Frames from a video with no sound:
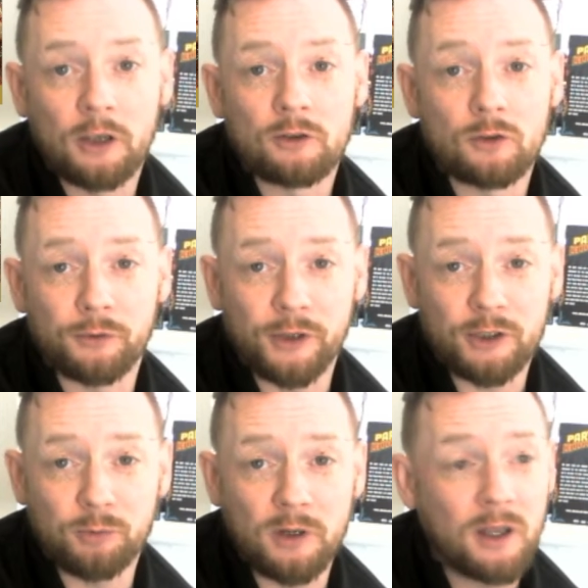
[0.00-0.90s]
So for
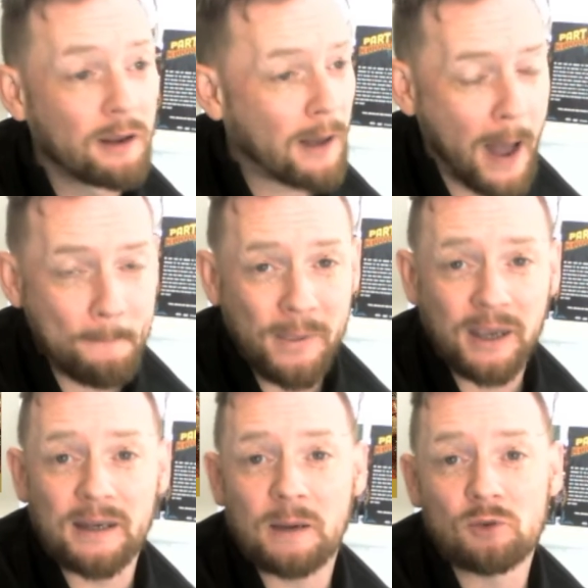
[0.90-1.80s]
this one, I'm
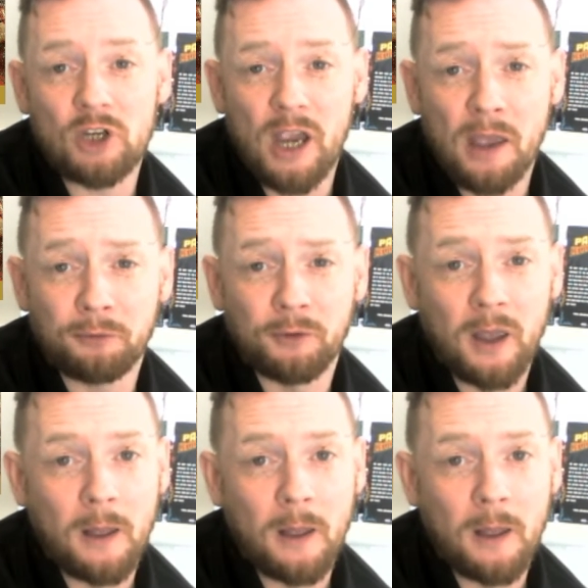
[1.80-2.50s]
picking MJF.